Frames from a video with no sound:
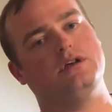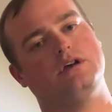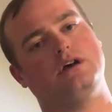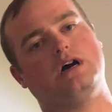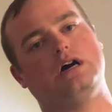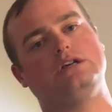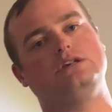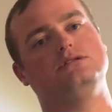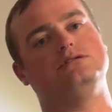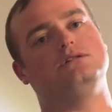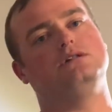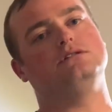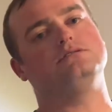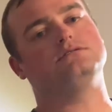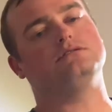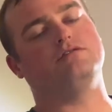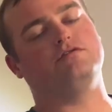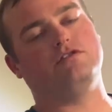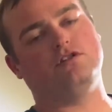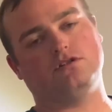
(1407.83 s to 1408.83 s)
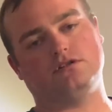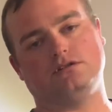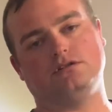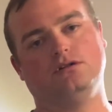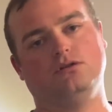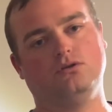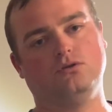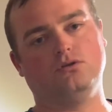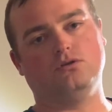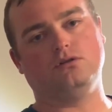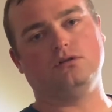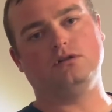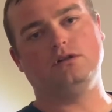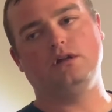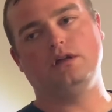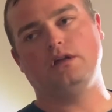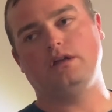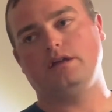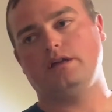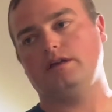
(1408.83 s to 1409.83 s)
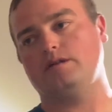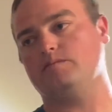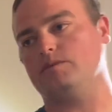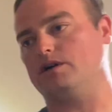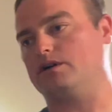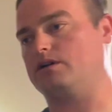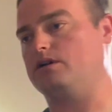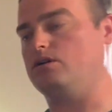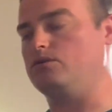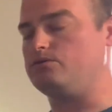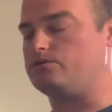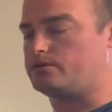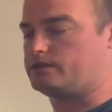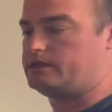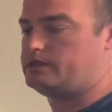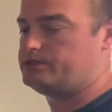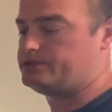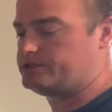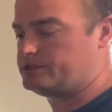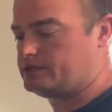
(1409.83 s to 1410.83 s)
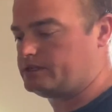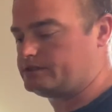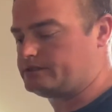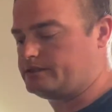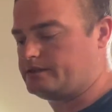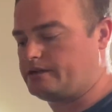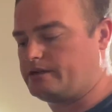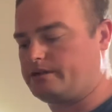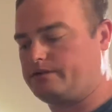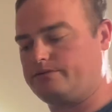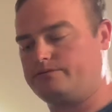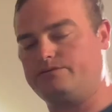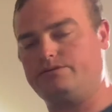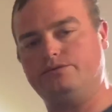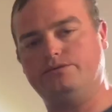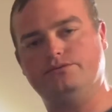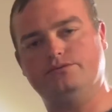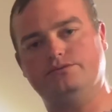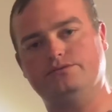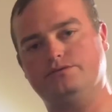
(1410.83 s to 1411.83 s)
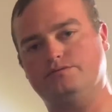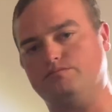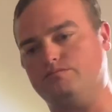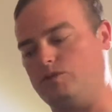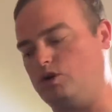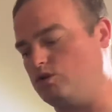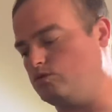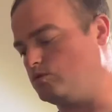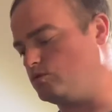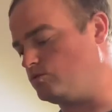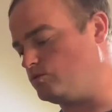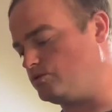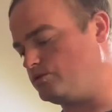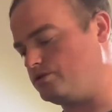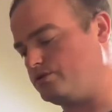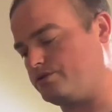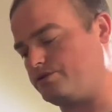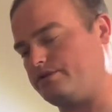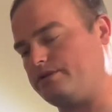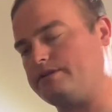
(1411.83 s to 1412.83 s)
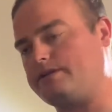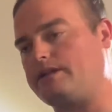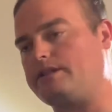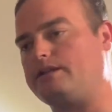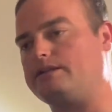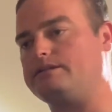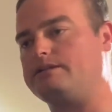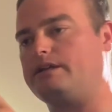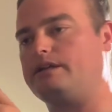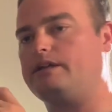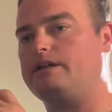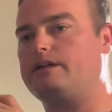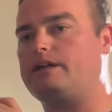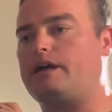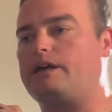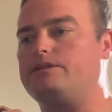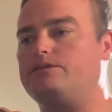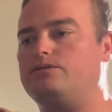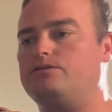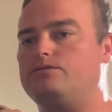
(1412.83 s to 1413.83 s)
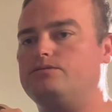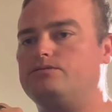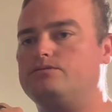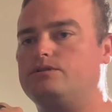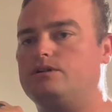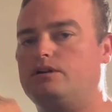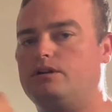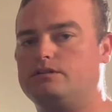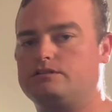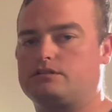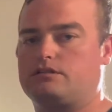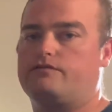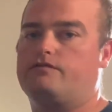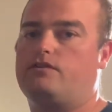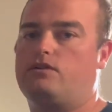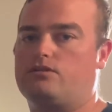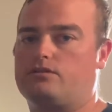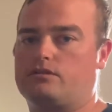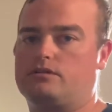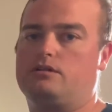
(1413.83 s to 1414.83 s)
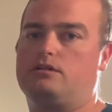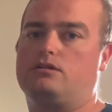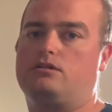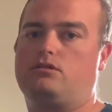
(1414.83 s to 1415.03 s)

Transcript: I use Husqvarna oil. And my Kohler engine out there, I don't use Mogul 1 or anything like that. I use Husqvarna,